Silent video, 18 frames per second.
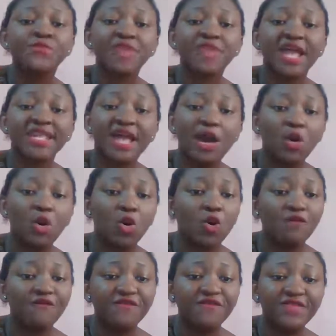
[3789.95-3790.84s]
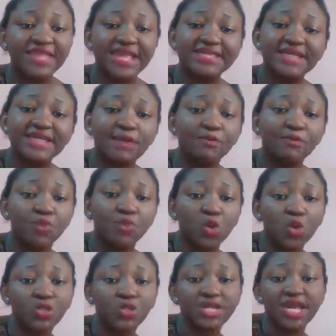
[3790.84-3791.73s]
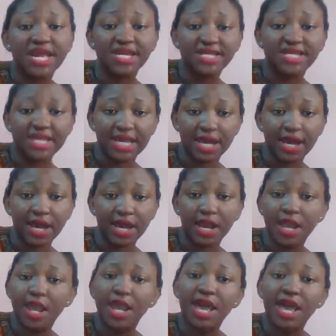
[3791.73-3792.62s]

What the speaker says: and how confident and bold they are.